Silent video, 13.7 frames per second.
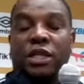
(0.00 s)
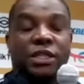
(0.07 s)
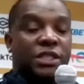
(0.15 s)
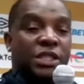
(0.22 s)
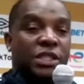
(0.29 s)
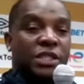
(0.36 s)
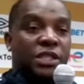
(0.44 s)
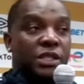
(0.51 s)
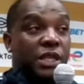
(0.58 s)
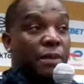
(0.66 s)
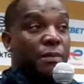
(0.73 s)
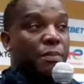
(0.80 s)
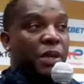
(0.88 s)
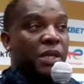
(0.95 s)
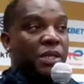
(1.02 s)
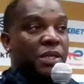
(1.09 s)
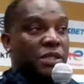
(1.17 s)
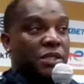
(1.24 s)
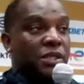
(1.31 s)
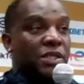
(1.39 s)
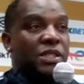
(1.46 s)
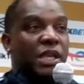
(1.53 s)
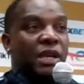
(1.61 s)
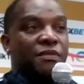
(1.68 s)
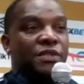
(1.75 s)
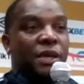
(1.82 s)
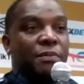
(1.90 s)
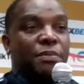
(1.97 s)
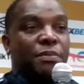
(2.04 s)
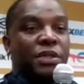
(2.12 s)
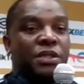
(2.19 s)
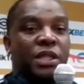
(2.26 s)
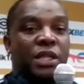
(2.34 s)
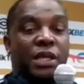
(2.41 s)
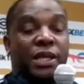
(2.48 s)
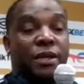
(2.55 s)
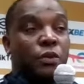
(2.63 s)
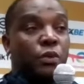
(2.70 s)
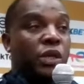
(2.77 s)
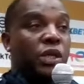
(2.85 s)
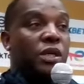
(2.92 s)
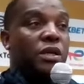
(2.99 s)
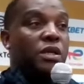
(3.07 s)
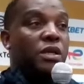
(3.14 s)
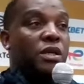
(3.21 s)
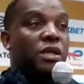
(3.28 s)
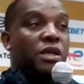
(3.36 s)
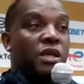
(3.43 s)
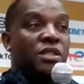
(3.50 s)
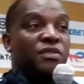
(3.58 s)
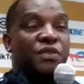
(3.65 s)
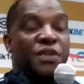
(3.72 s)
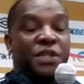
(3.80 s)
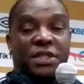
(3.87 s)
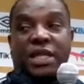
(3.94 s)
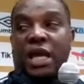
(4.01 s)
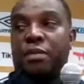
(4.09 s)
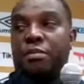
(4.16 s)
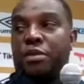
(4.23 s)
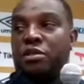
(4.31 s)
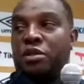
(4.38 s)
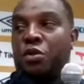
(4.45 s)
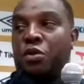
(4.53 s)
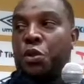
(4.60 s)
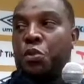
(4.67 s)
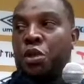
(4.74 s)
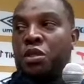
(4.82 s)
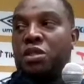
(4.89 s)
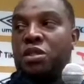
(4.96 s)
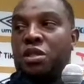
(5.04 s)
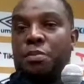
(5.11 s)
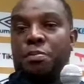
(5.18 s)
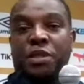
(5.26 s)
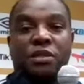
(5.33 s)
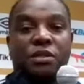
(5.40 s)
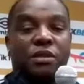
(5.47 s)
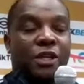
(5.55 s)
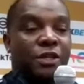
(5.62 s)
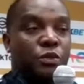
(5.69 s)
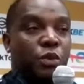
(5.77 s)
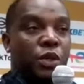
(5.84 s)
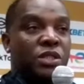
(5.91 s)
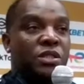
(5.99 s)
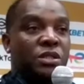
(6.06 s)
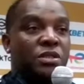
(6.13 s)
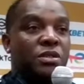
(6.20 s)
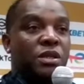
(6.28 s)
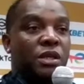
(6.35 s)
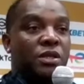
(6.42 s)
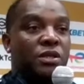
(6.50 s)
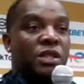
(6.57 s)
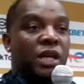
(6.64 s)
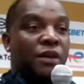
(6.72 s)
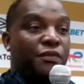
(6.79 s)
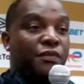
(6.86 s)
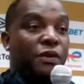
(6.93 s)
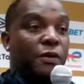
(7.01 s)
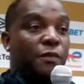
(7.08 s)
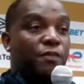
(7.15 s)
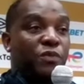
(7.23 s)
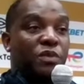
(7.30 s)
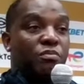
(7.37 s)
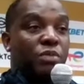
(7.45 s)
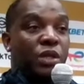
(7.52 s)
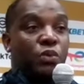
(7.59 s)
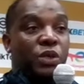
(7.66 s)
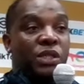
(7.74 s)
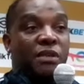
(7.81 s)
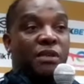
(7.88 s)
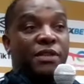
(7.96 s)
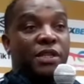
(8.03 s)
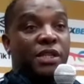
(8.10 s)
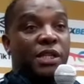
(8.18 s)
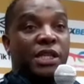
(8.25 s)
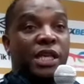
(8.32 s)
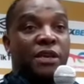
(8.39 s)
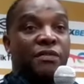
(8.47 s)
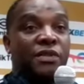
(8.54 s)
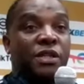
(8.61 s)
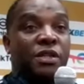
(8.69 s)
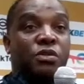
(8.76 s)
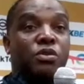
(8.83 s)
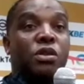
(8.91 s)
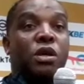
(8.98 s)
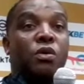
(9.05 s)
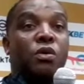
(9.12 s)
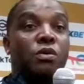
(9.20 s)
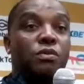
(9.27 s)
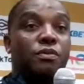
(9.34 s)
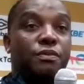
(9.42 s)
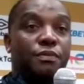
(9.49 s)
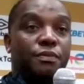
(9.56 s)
the seasoned campaigners in this CAF Champions League and we its first time, So it was it was tough, but we definitely gave it a good go